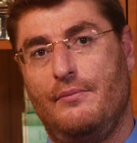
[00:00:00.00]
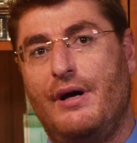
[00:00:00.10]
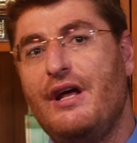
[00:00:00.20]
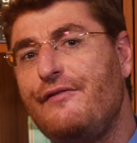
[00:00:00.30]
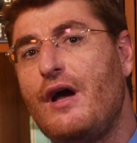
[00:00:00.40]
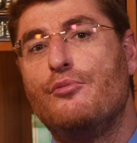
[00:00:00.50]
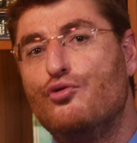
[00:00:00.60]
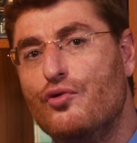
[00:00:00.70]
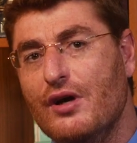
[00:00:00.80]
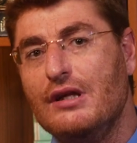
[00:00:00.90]
But if
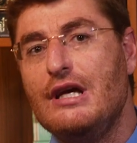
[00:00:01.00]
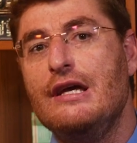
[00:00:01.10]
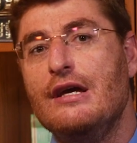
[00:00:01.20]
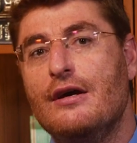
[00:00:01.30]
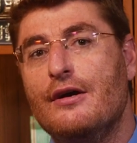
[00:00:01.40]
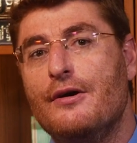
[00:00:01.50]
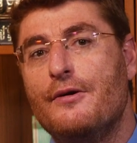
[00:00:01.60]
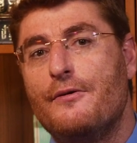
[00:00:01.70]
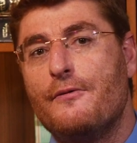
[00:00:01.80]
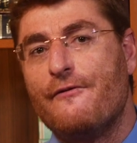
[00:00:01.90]
I'm really
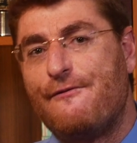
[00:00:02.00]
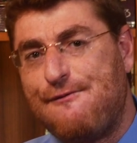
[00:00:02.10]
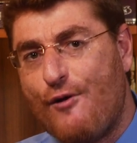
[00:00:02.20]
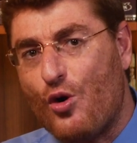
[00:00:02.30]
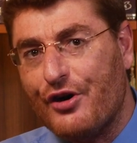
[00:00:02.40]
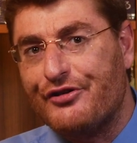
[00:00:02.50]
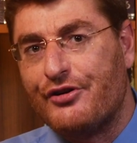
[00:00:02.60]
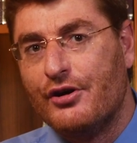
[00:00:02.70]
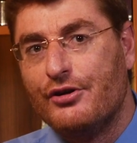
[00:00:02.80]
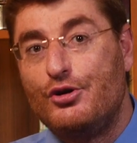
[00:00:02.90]

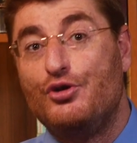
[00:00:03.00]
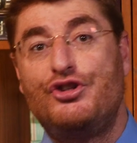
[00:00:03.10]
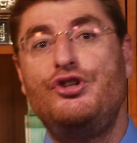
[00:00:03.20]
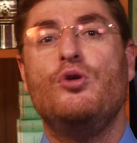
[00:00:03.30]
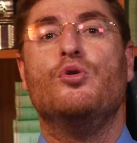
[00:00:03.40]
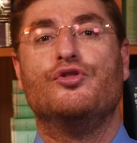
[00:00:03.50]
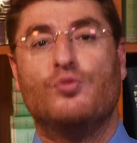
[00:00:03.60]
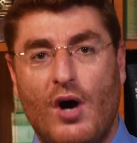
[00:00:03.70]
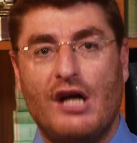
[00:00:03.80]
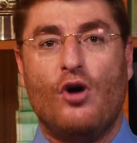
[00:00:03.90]
forced to choose
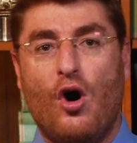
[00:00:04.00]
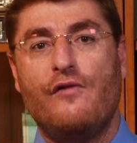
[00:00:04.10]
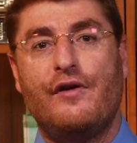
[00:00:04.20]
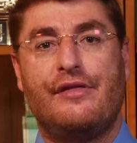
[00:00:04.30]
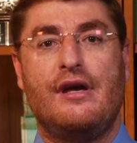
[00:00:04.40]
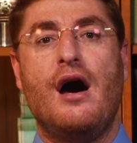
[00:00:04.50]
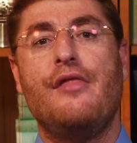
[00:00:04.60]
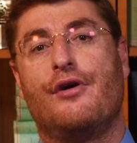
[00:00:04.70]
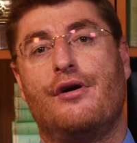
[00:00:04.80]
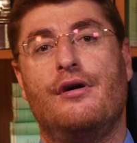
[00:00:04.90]
one over the
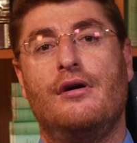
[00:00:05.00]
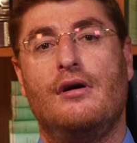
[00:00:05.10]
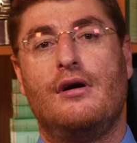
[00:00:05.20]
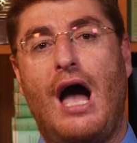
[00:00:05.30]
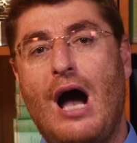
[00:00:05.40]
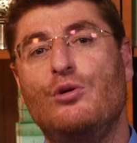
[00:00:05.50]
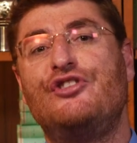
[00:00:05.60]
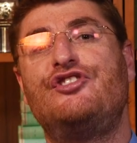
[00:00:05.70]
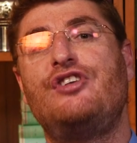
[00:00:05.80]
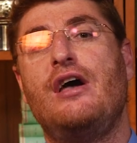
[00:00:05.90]
other, I
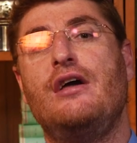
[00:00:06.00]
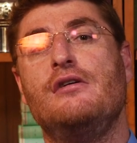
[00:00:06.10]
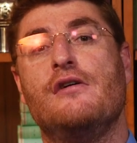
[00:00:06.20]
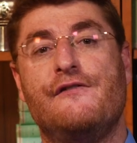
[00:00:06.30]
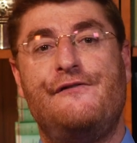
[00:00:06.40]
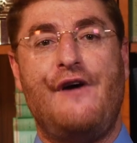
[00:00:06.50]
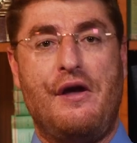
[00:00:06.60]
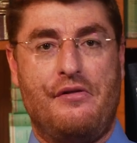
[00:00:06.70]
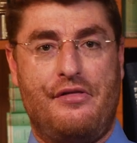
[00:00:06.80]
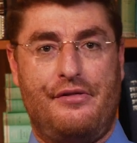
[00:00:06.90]
would say
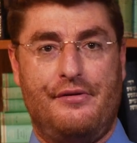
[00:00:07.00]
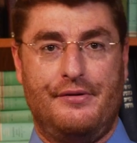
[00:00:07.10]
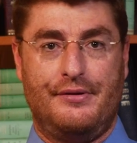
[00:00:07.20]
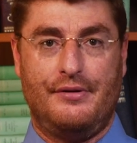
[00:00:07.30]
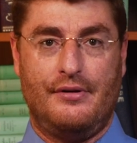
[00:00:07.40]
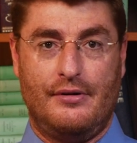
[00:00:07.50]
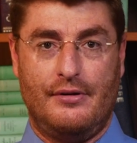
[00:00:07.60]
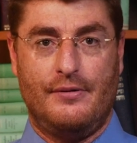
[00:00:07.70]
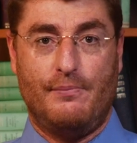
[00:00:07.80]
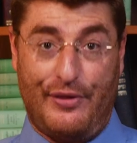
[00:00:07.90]
faith.
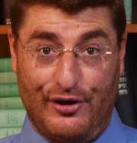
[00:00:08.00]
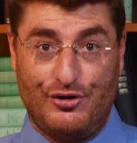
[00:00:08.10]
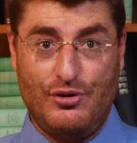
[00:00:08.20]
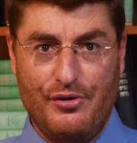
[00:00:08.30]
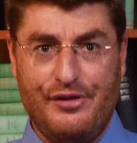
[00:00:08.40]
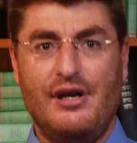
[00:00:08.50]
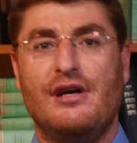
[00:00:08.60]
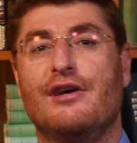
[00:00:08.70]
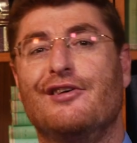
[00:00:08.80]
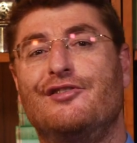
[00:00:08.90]
But the truth
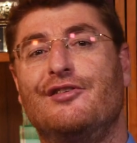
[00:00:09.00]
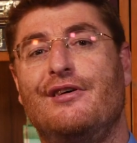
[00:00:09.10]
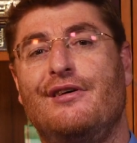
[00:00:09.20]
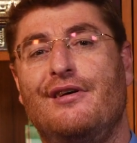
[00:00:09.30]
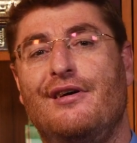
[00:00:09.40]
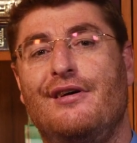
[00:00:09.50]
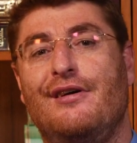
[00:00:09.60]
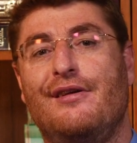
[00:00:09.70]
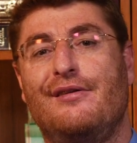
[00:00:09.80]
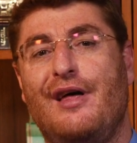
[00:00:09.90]
is
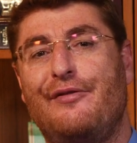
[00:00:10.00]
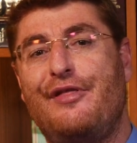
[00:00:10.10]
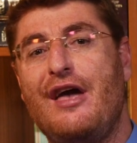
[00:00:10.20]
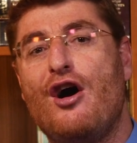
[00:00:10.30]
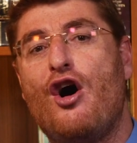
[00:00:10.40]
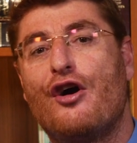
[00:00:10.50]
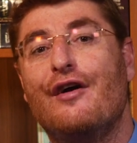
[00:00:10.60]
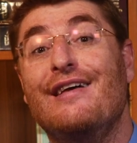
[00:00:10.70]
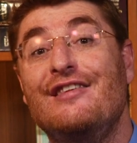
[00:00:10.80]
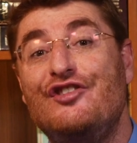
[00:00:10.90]
that they
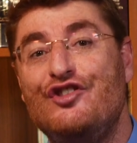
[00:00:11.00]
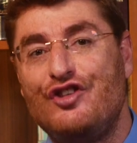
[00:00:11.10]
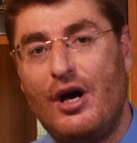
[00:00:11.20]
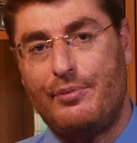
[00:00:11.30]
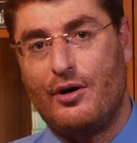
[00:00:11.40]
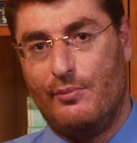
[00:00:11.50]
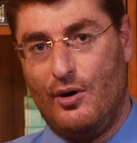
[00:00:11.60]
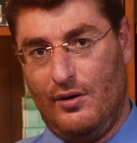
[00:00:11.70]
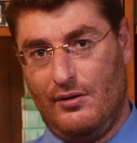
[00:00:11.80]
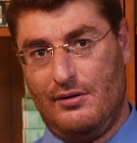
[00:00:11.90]
are
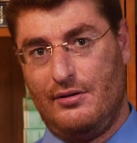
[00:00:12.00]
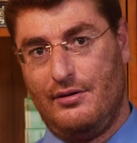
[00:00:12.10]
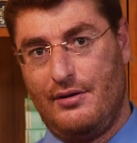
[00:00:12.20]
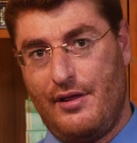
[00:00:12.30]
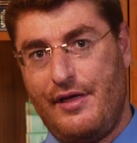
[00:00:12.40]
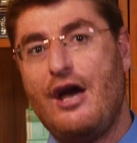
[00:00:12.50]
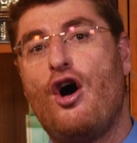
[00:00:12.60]
inseparable. They